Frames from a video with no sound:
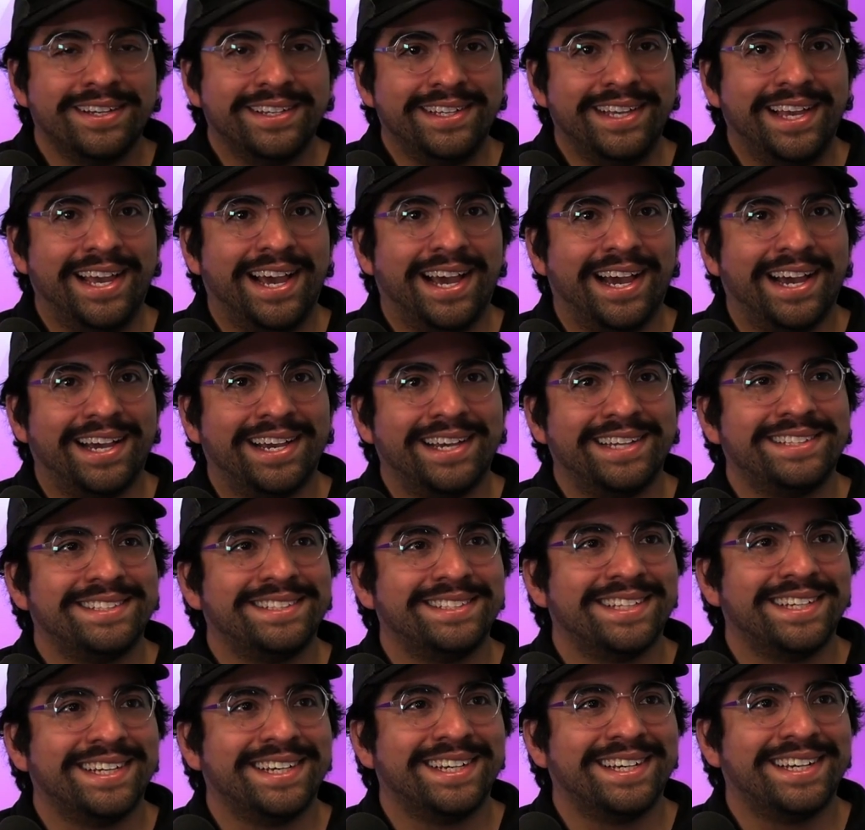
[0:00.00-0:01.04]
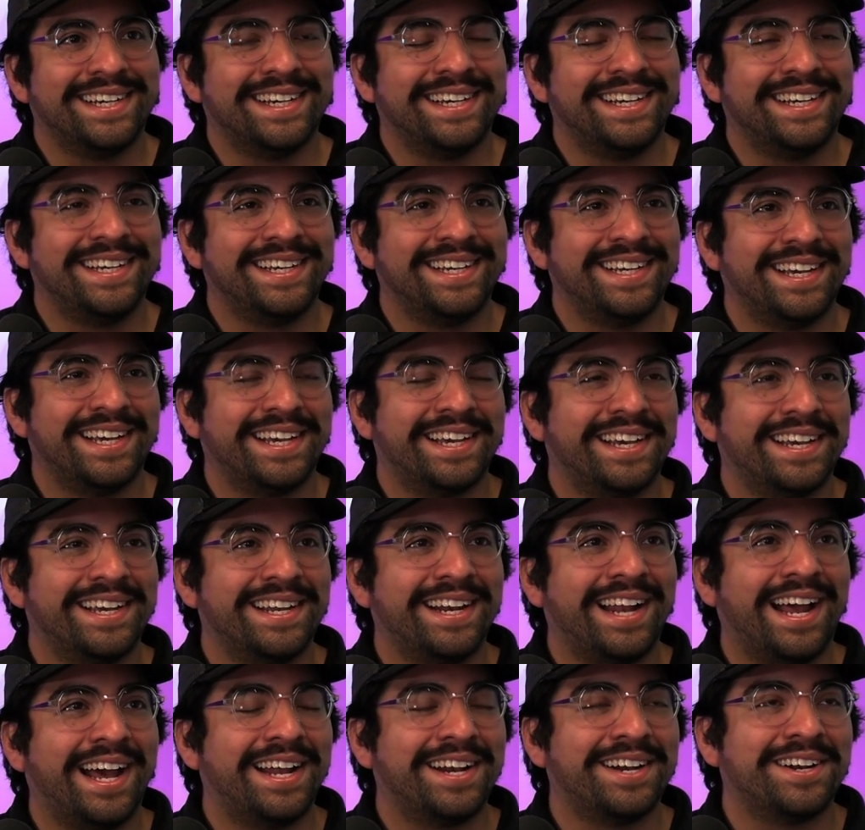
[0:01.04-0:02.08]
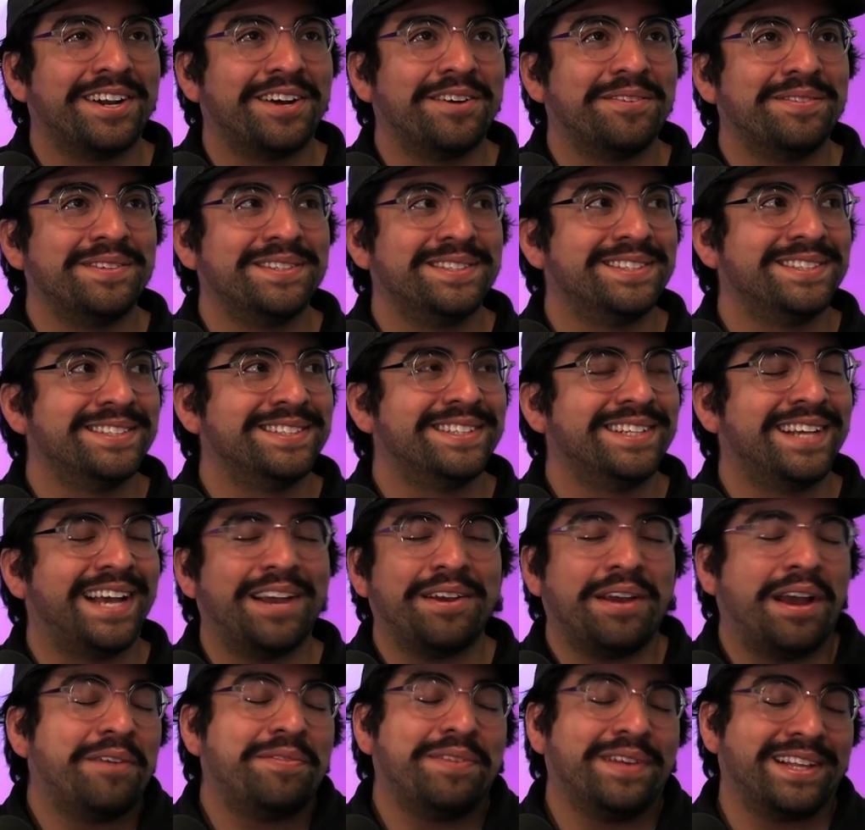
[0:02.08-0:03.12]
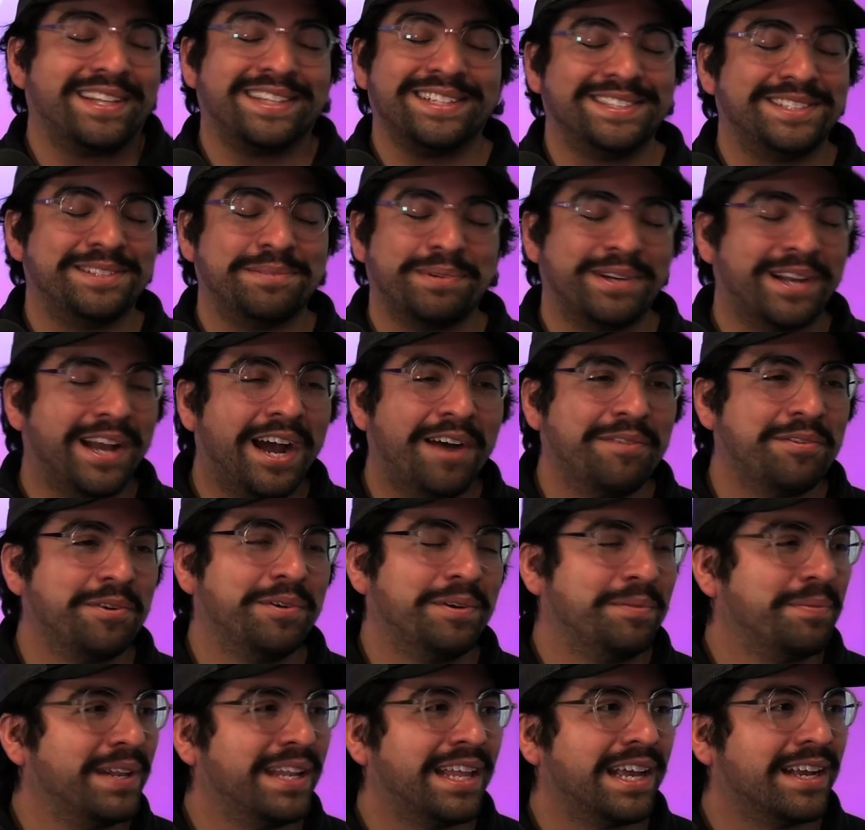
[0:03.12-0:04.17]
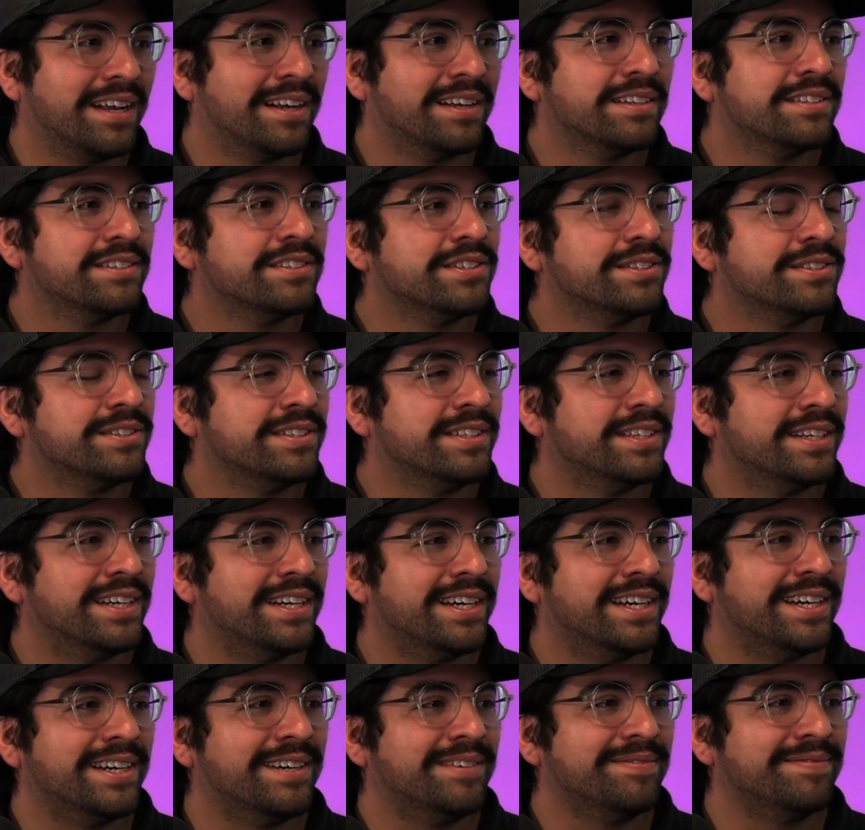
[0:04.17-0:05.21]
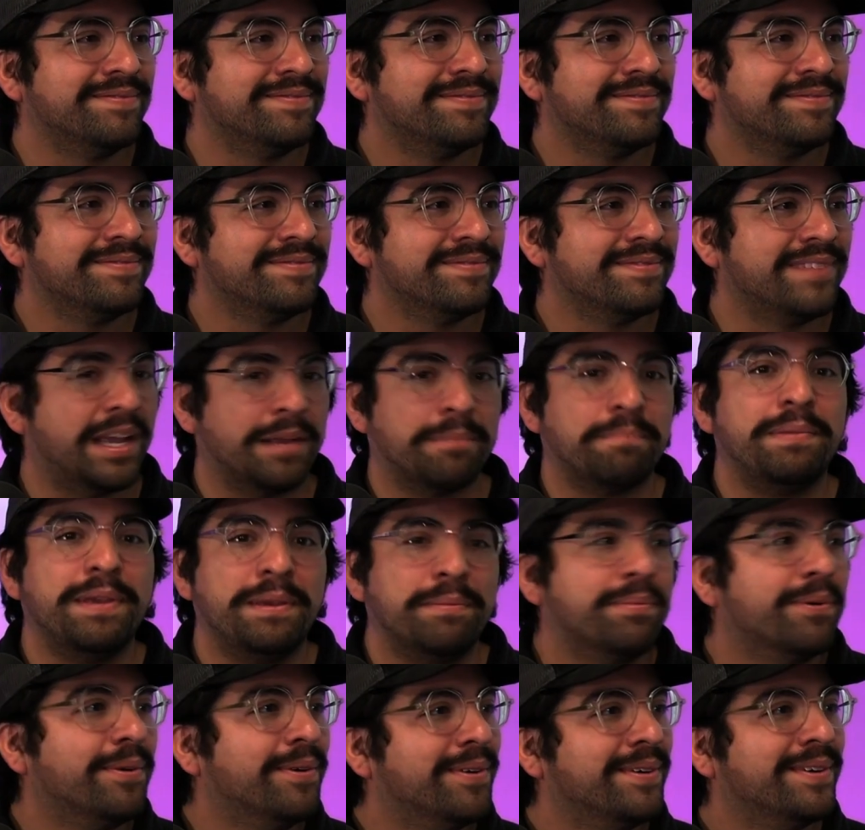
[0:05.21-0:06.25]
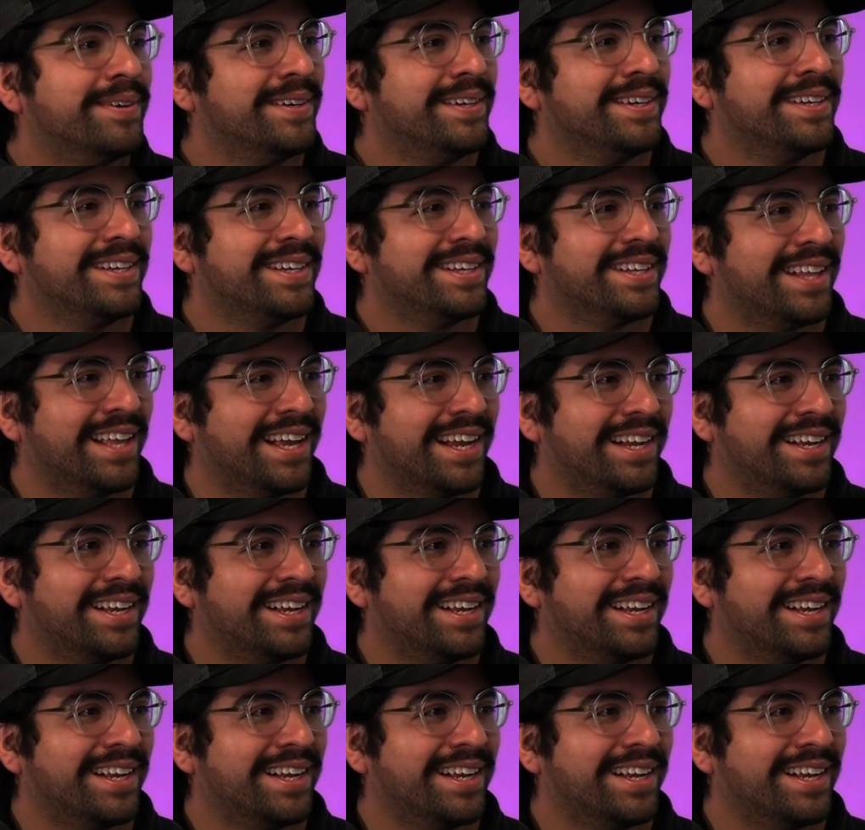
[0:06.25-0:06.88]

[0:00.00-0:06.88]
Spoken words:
Yeah, it's and I don't know if this is, I feel like this is a pretty common one, but like just like people. Like,